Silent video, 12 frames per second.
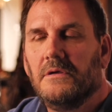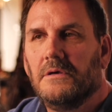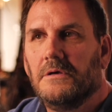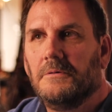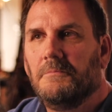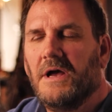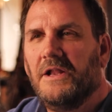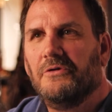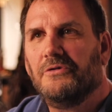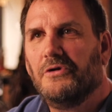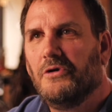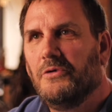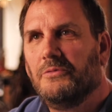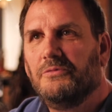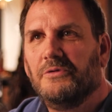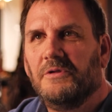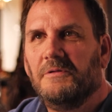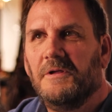Um, I don't know
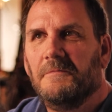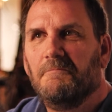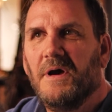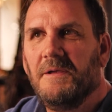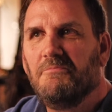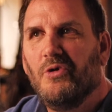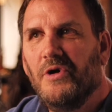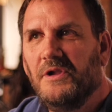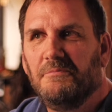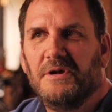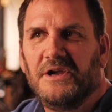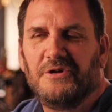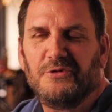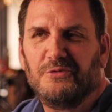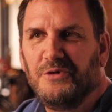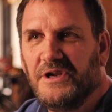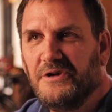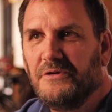if at my point in my
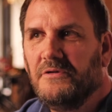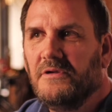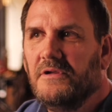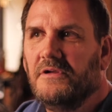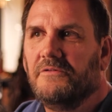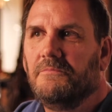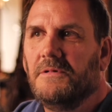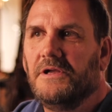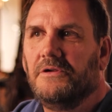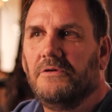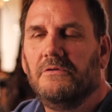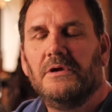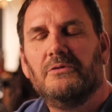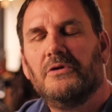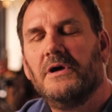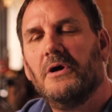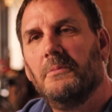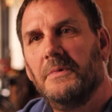career if my degree
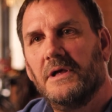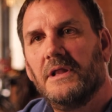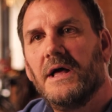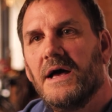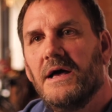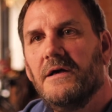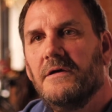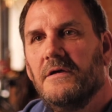will help me a lot,